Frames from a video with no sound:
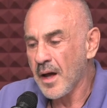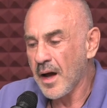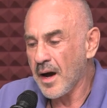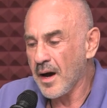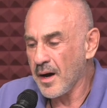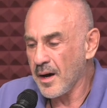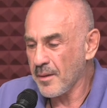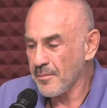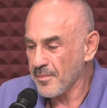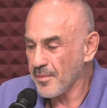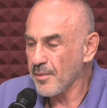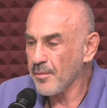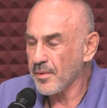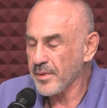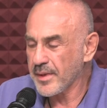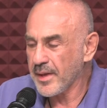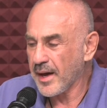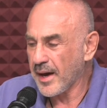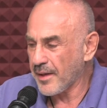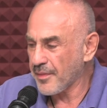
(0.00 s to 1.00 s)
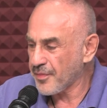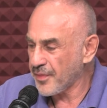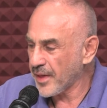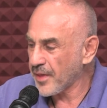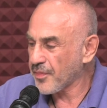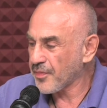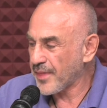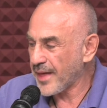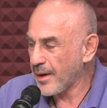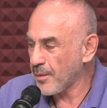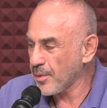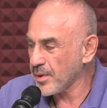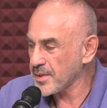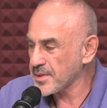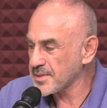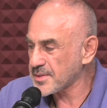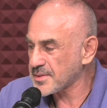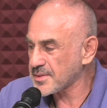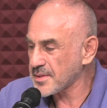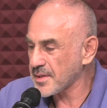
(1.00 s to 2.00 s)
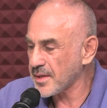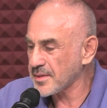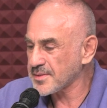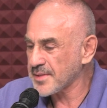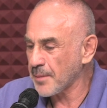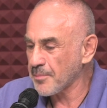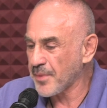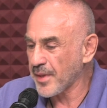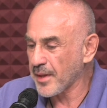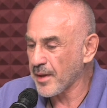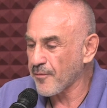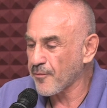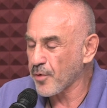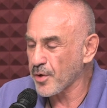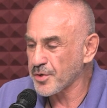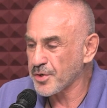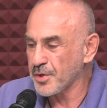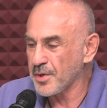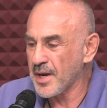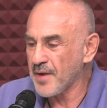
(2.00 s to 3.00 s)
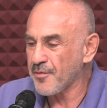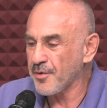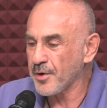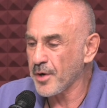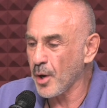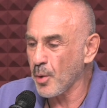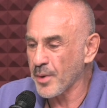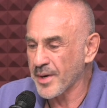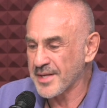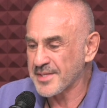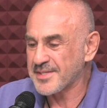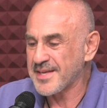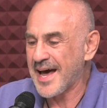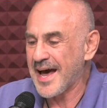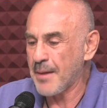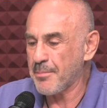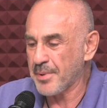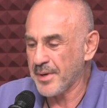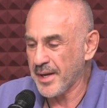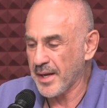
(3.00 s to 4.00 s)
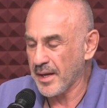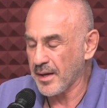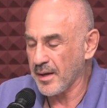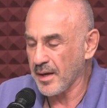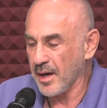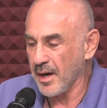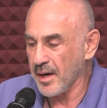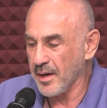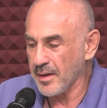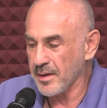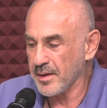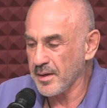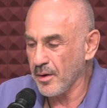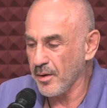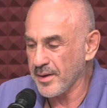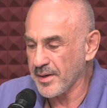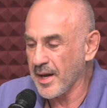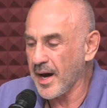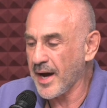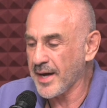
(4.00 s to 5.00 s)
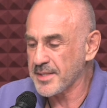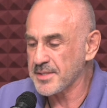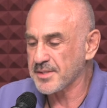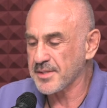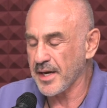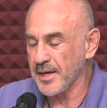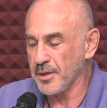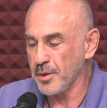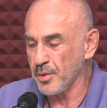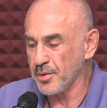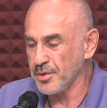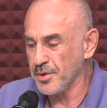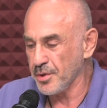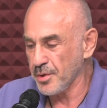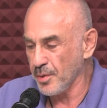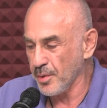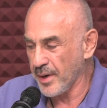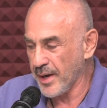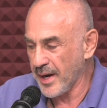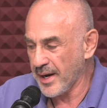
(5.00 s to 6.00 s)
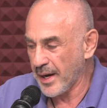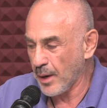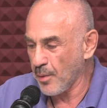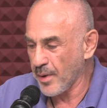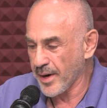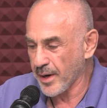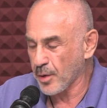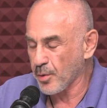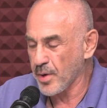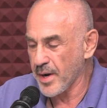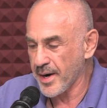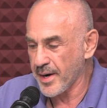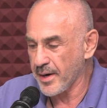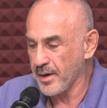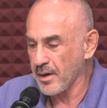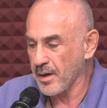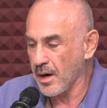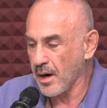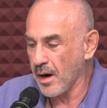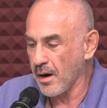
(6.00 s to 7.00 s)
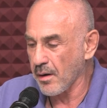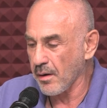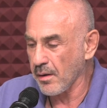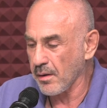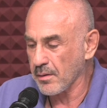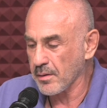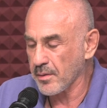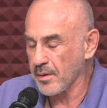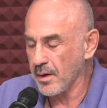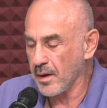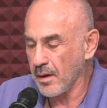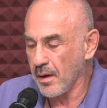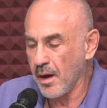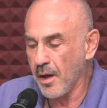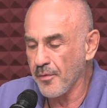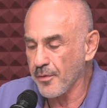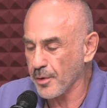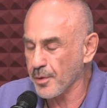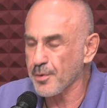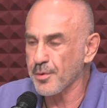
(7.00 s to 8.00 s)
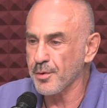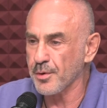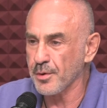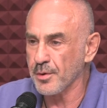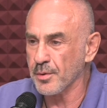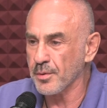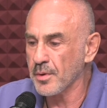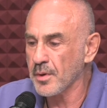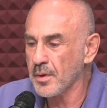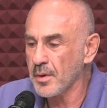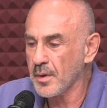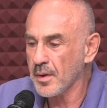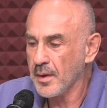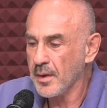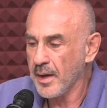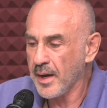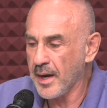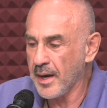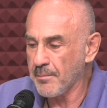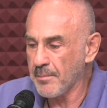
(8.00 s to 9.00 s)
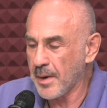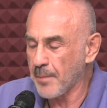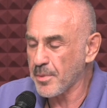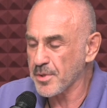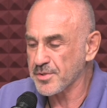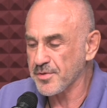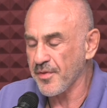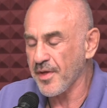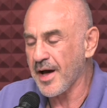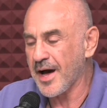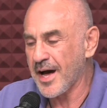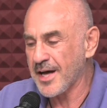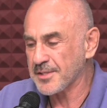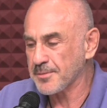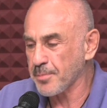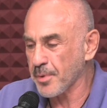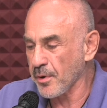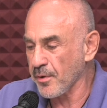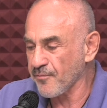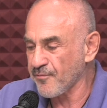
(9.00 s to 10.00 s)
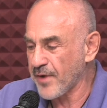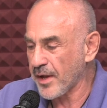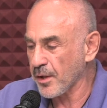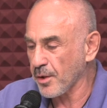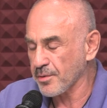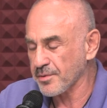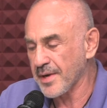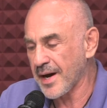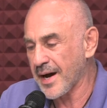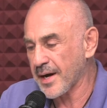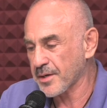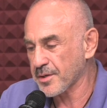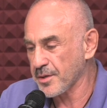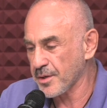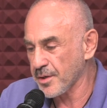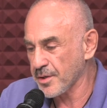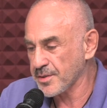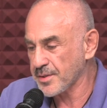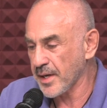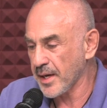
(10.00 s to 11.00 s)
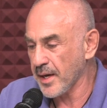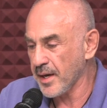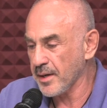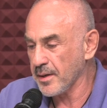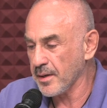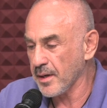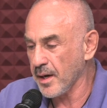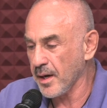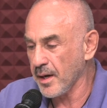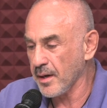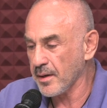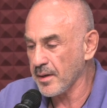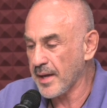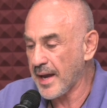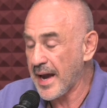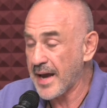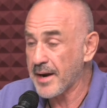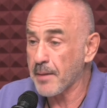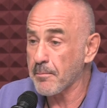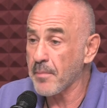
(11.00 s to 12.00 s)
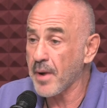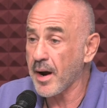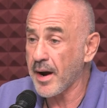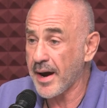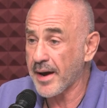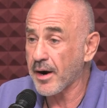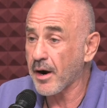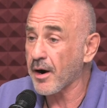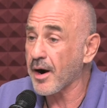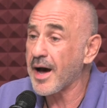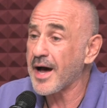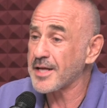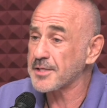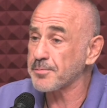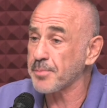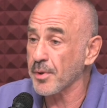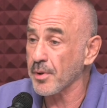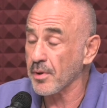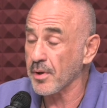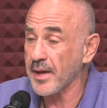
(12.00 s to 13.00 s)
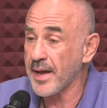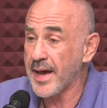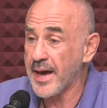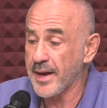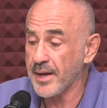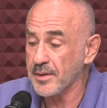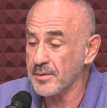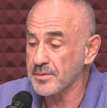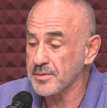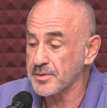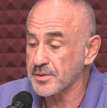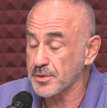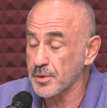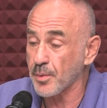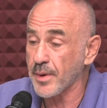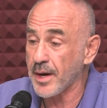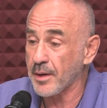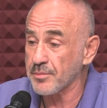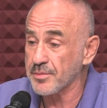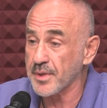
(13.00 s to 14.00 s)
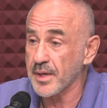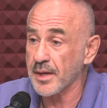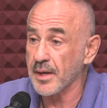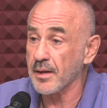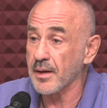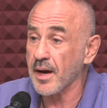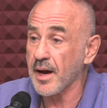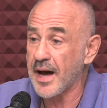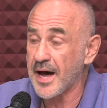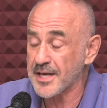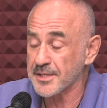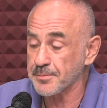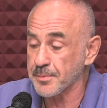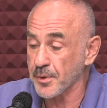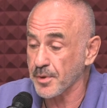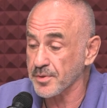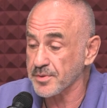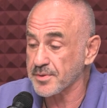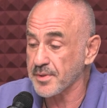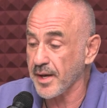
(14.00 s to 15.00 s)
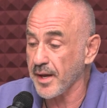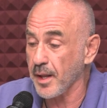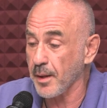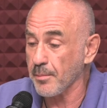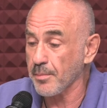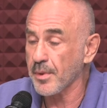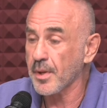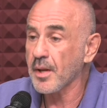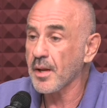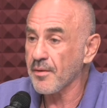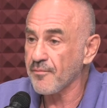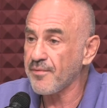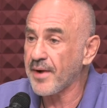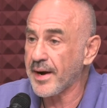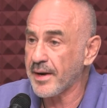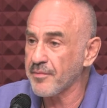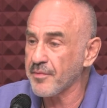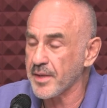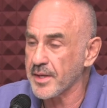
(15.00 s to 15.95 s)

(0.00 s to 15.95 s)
Yeah, I think that was something, of course, you never know when it's happening. In hindsight, you do. And I want to credit all the crew and members of the hospital and fellow doctors and at our hospital and surrounding hospitals to help find